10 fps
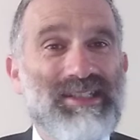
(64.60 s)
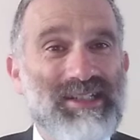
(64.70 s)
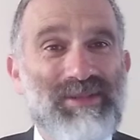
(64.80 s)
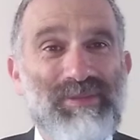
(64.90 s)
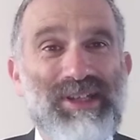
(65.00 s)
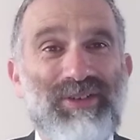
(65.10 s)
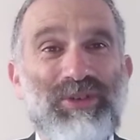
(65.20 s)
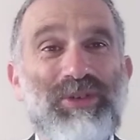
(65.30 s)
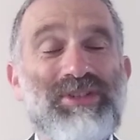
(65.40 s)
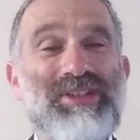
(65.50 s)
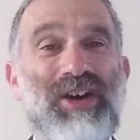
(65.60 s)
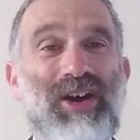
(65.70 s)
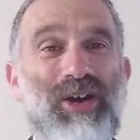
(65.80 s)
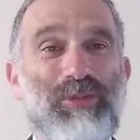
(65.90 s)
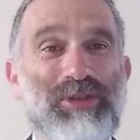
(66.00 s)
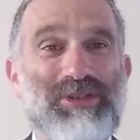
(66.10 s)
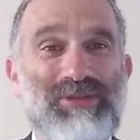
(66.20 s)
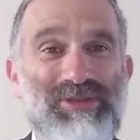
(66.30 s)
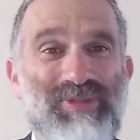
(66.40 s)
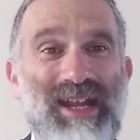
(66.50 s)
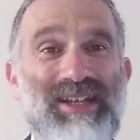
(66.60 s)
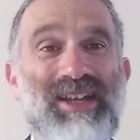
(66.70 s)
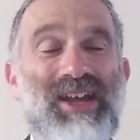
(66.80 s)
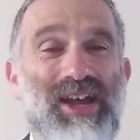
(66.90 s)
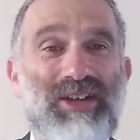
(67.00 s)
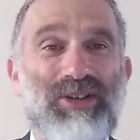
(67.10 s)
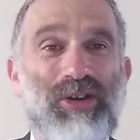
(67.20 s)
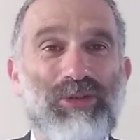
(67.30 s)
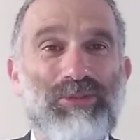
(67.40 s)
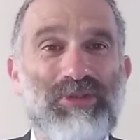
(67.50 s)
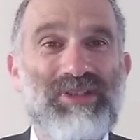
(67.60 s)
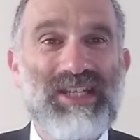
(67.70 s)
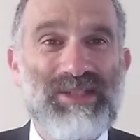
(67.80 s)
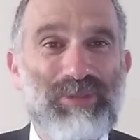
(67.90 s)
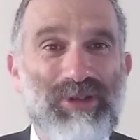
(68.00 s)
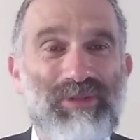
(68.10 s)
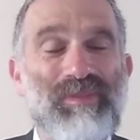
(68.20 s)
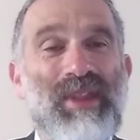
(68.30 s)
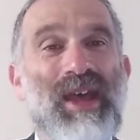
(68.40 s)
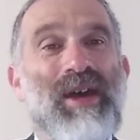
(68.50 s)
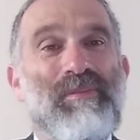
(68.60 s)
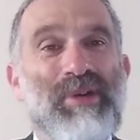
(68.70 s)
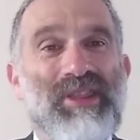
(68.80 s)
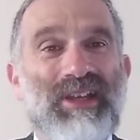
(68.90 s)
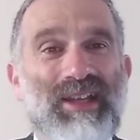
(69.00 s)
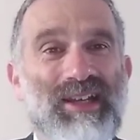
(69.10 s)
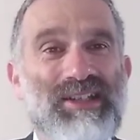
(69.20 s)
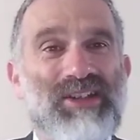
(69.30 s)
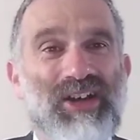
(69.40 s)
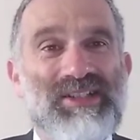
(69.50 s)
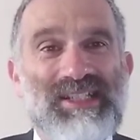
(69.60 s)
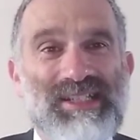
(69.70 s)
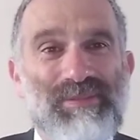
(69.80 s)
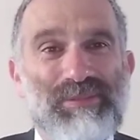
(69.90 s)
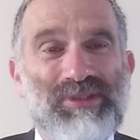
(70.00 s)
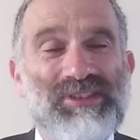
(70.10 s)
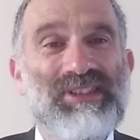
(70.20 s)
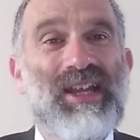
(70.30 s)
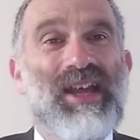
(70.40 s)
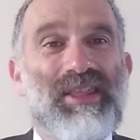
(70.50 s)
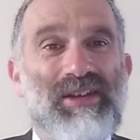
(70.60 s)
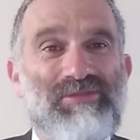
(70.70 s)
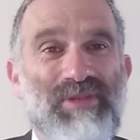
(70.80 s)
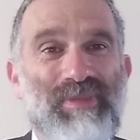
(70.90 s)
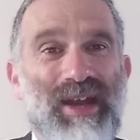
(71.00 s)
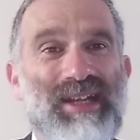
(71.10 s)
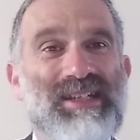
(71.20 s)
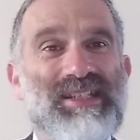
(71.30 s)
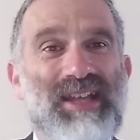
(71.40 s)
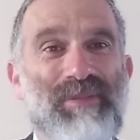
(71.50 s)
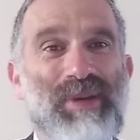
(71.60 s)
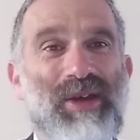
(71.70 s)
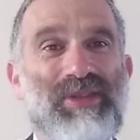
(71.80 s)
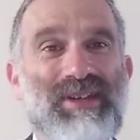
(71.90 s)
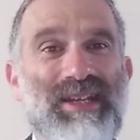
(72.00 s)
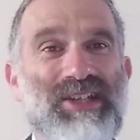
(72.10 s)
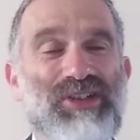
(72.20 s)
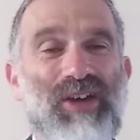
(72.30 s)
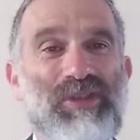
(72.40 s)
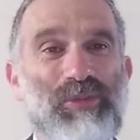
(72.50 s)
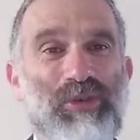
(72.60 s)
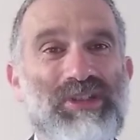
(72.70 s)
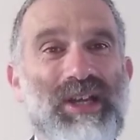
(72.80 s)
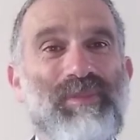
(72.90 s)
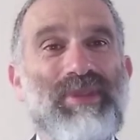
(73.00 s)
doesn't mean, of course, that hot water is red and cold water is blue, but the colours are symbols that remind us about the nature of the water.